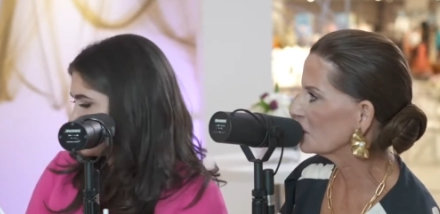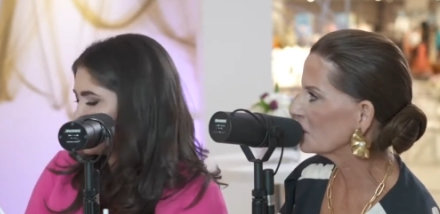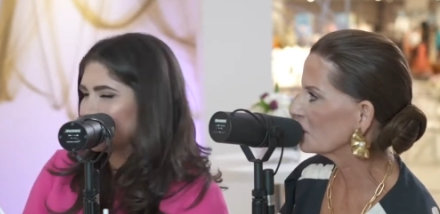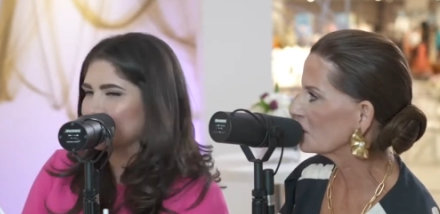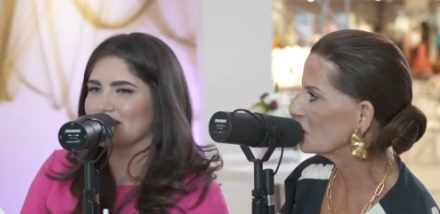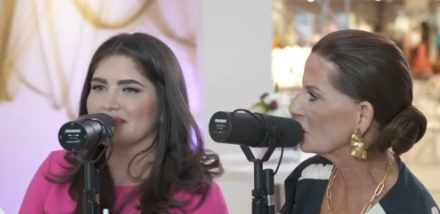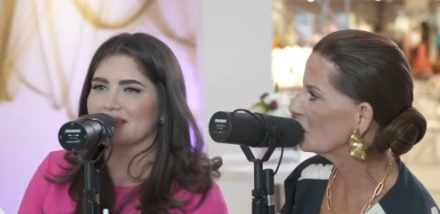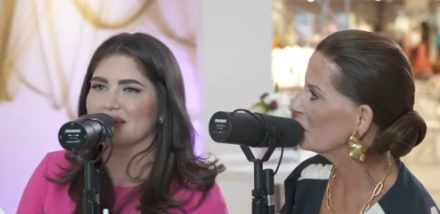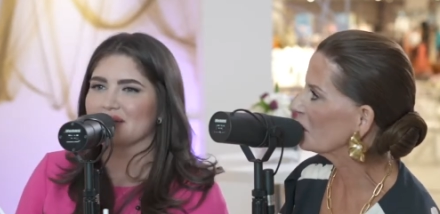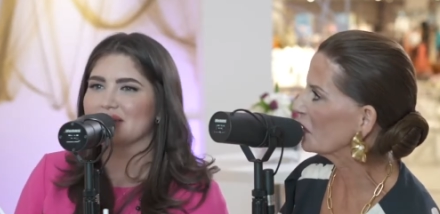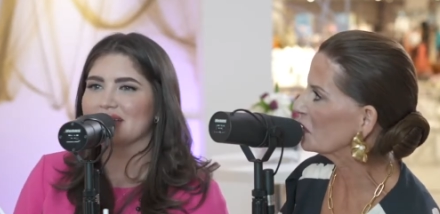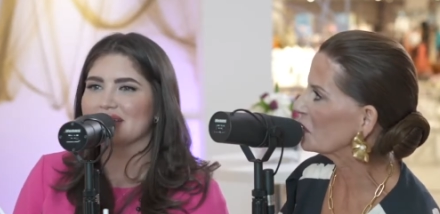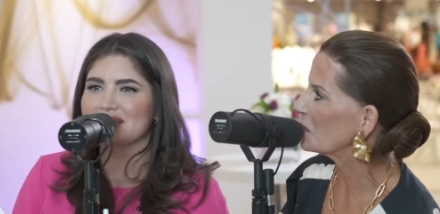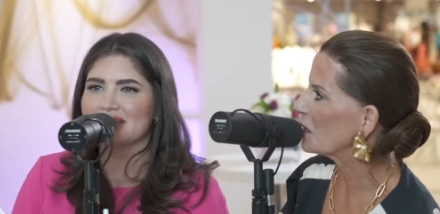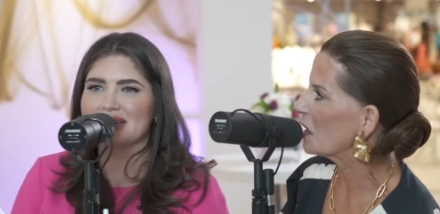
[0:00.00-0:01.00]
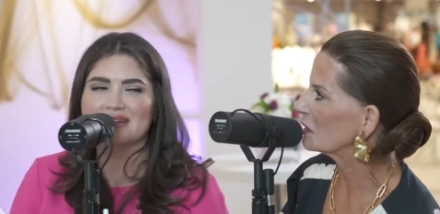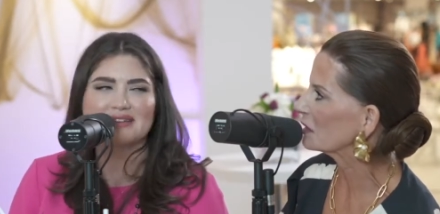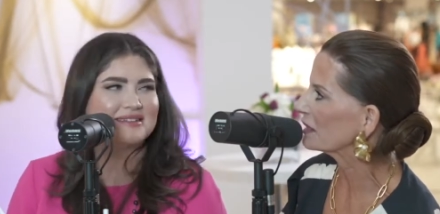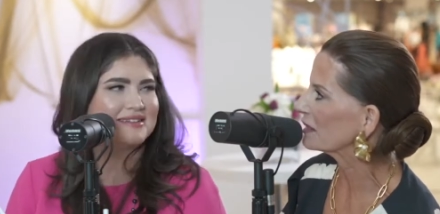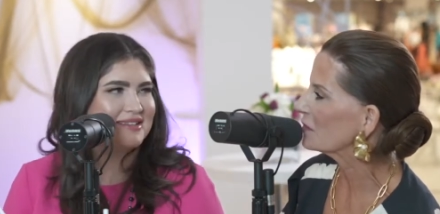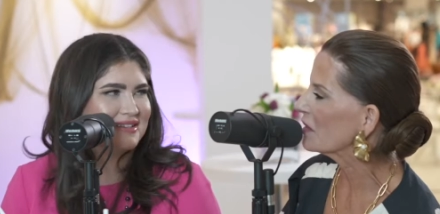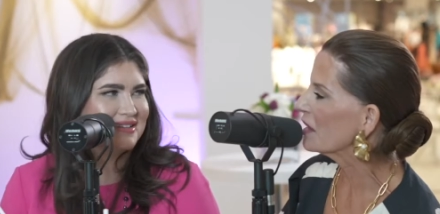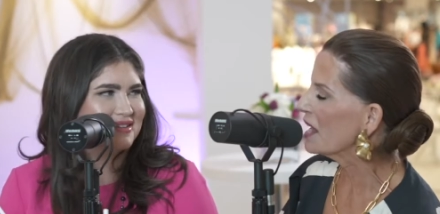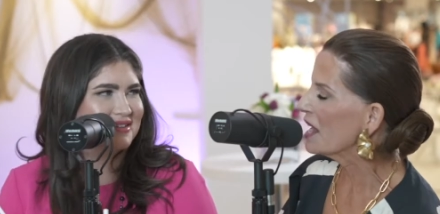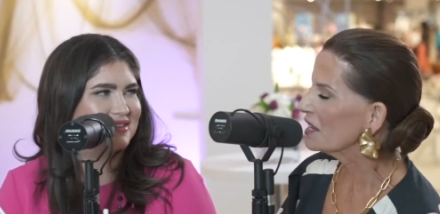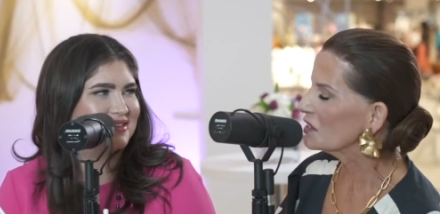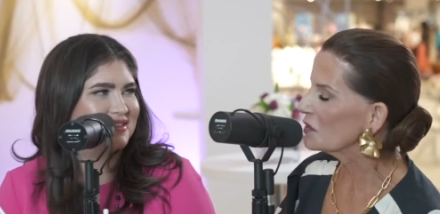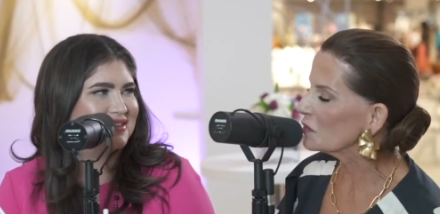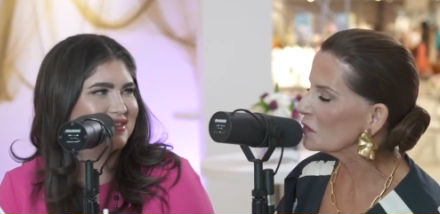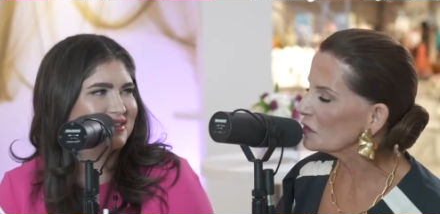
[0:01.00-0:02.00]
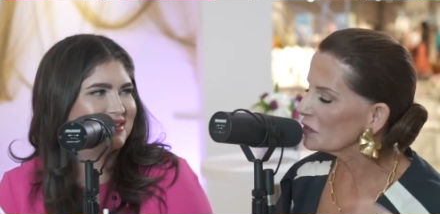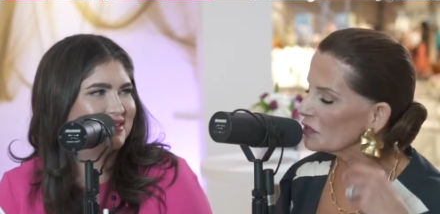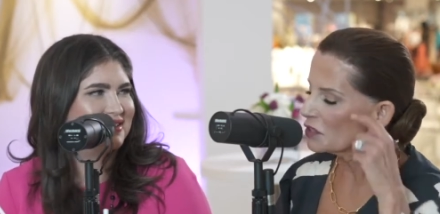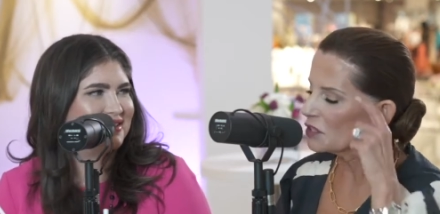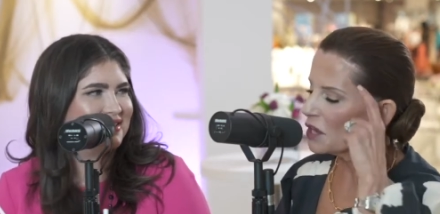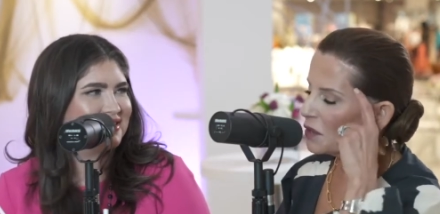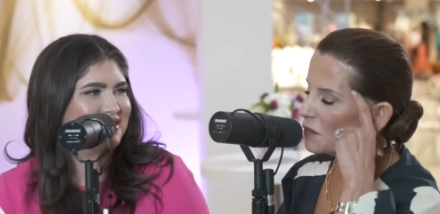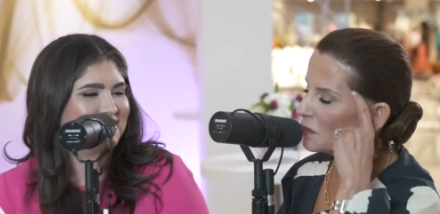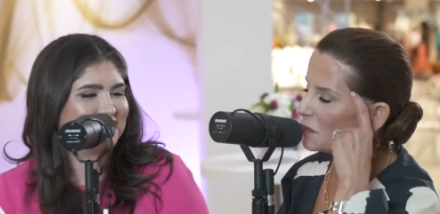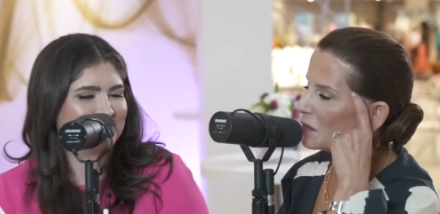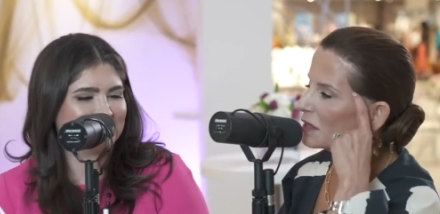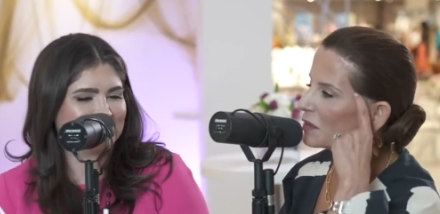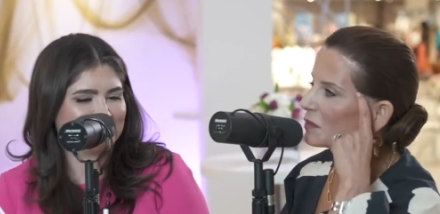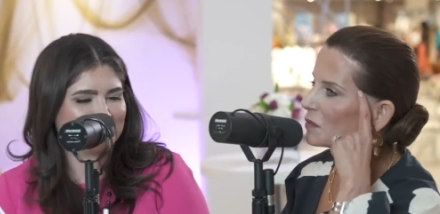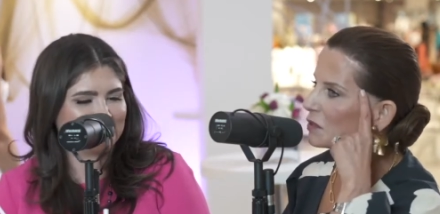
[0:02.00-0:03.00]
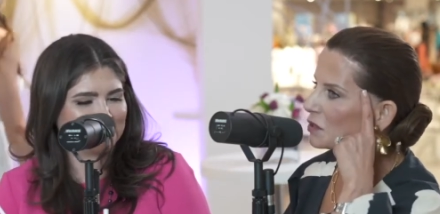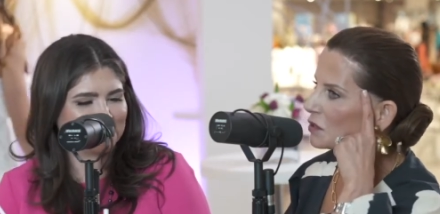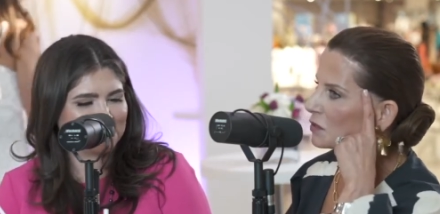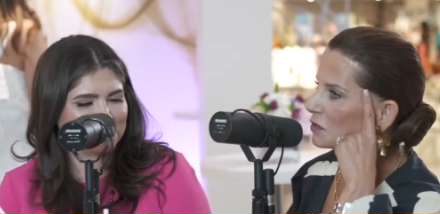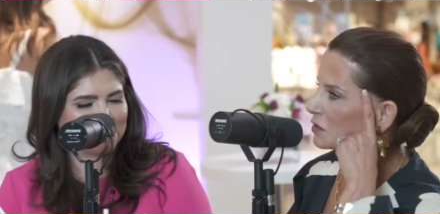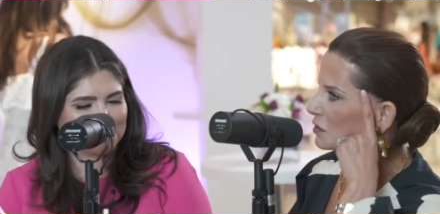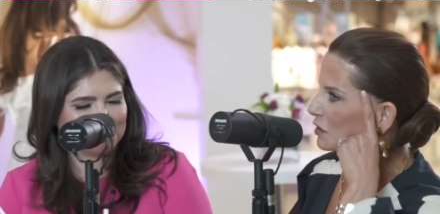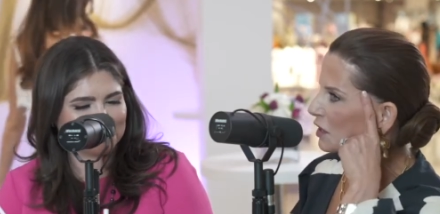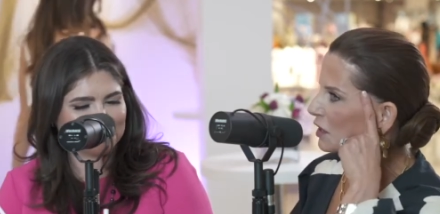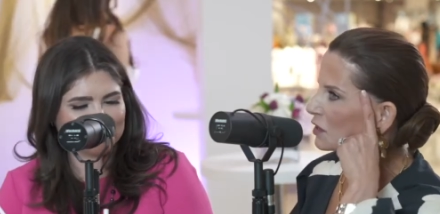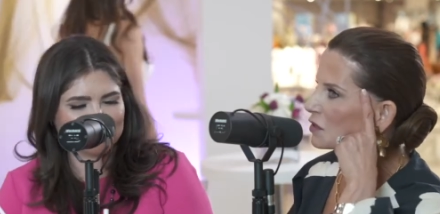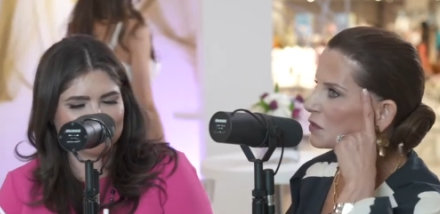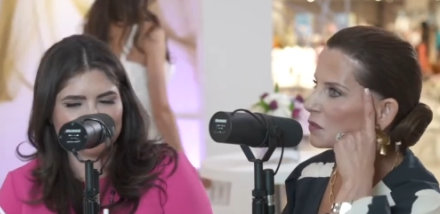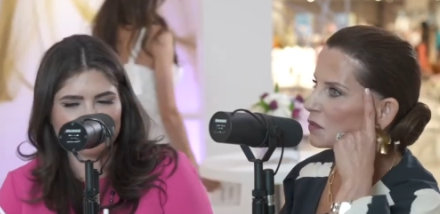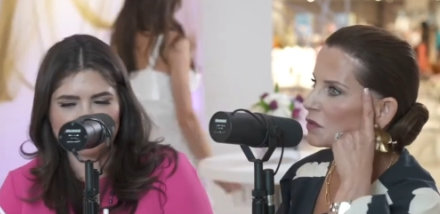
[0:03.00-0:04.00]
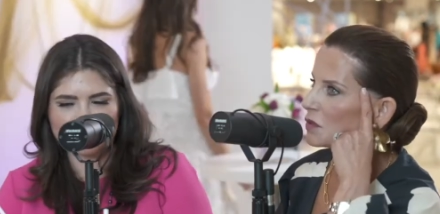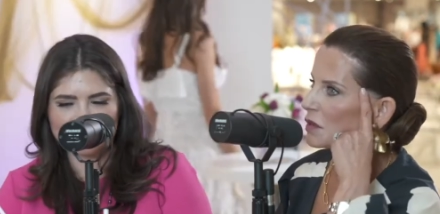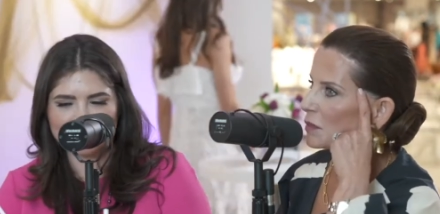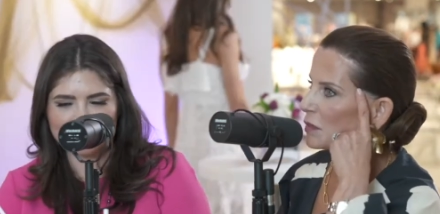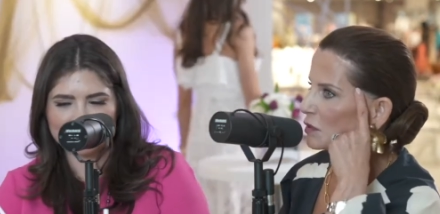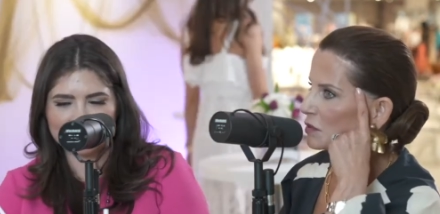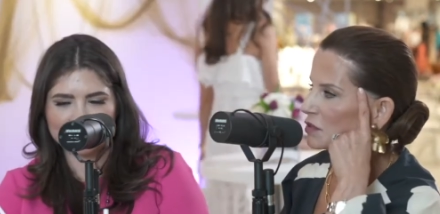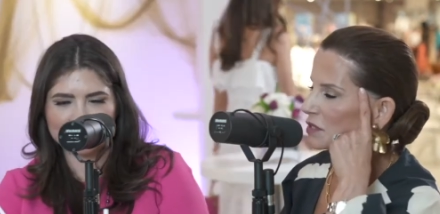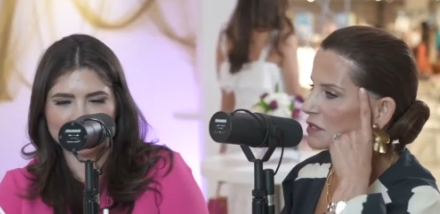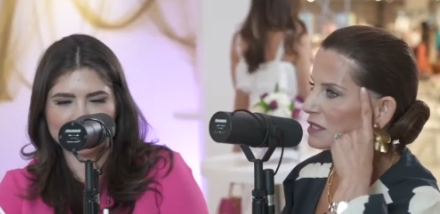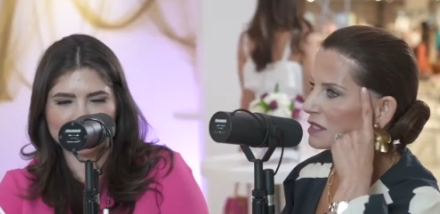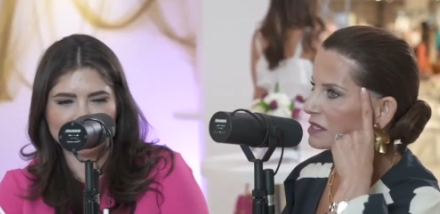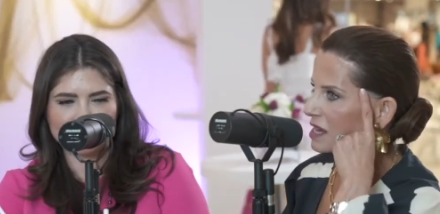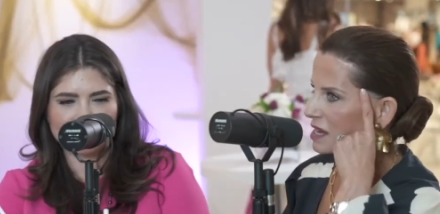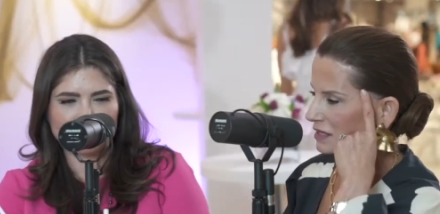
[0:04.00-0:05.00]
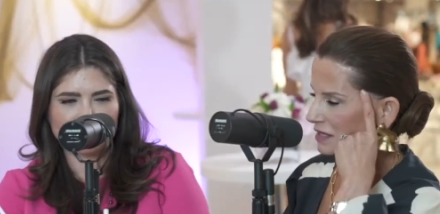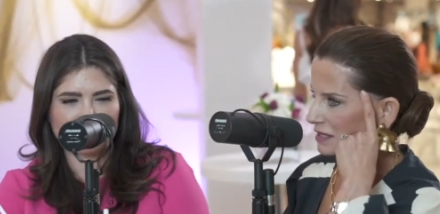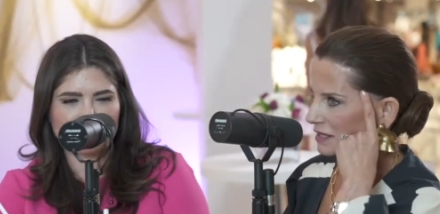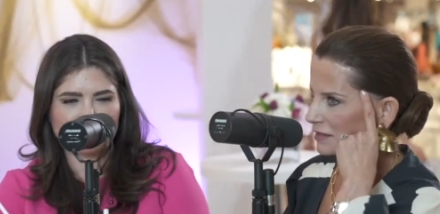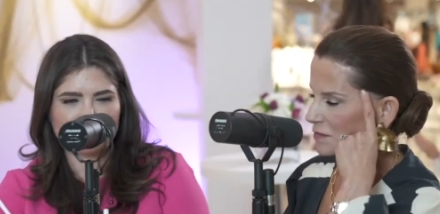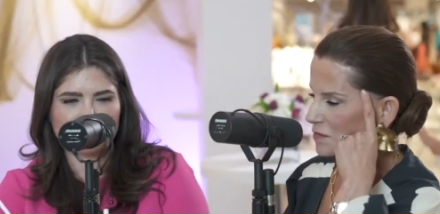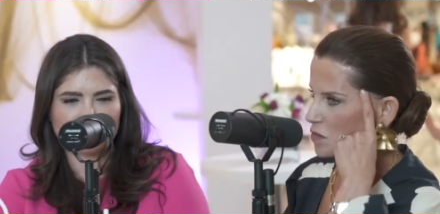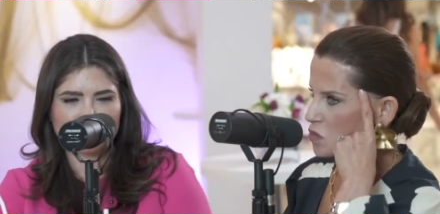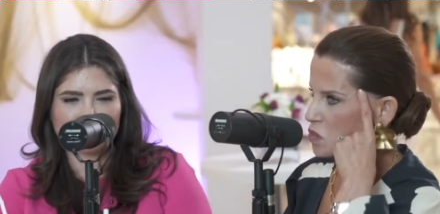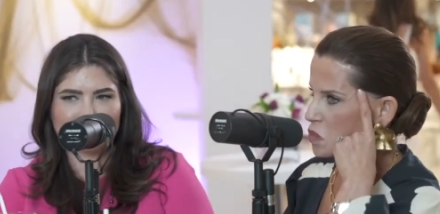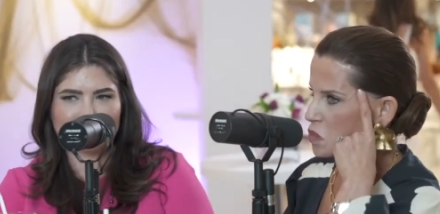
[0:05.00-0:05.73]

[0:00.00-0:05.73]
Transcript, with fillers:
Speaker 1: Beautiful. Yeah. Thank you, Molly. Well, you know, when you're looking through a person's closet,